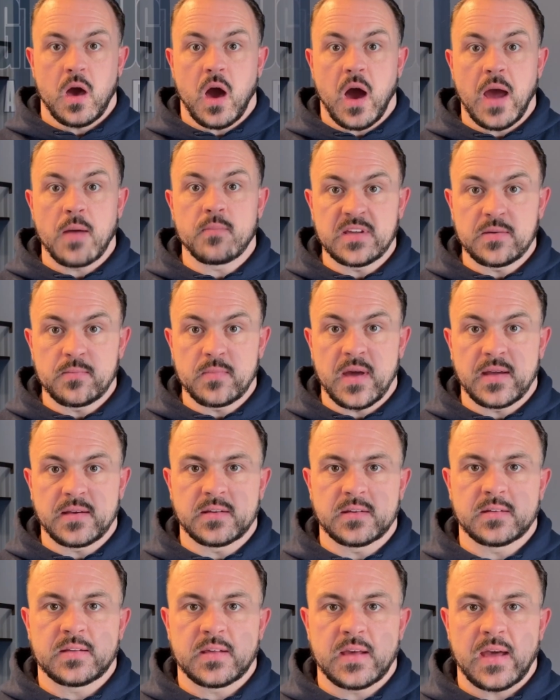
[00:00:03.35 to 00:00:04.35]
I'm Dean
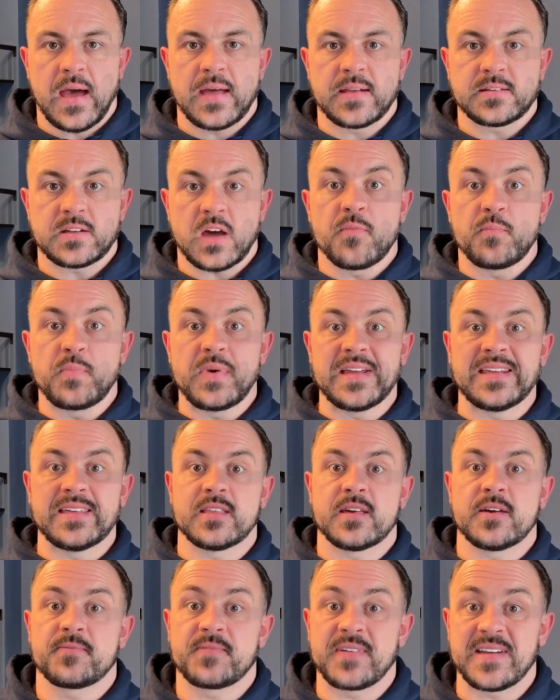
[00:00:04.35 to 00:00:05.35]
Maiden and I've been
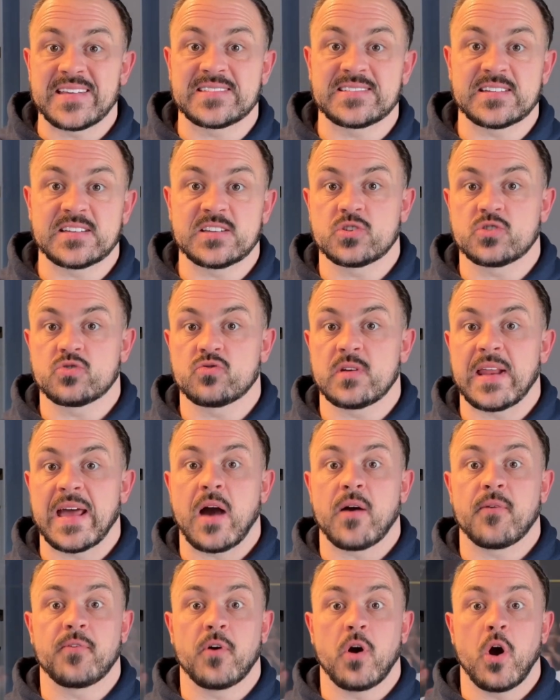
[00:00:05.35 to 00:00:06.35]
in the fitness industry
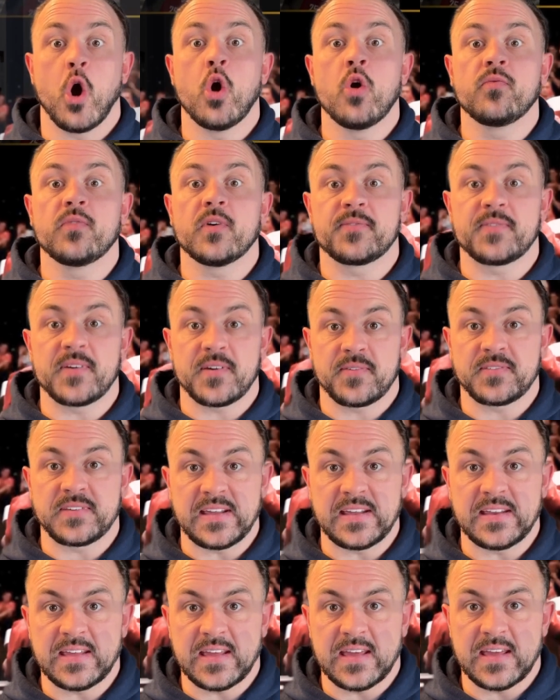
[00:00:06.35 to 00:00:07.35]
now for over
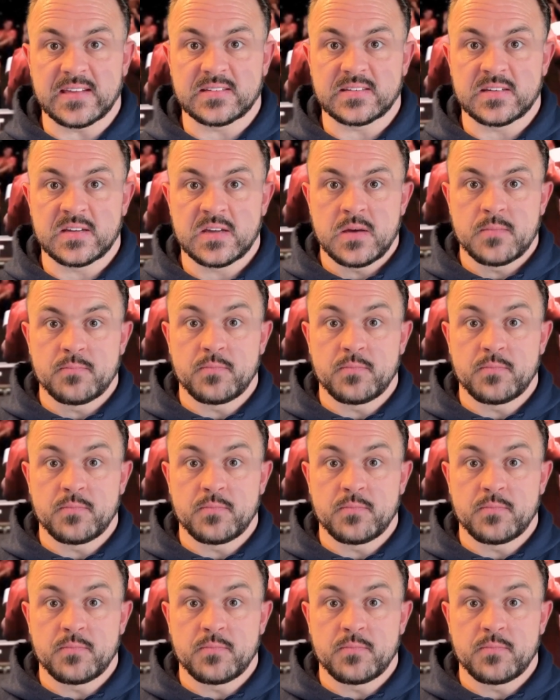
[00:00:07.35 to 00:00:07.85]
15 years,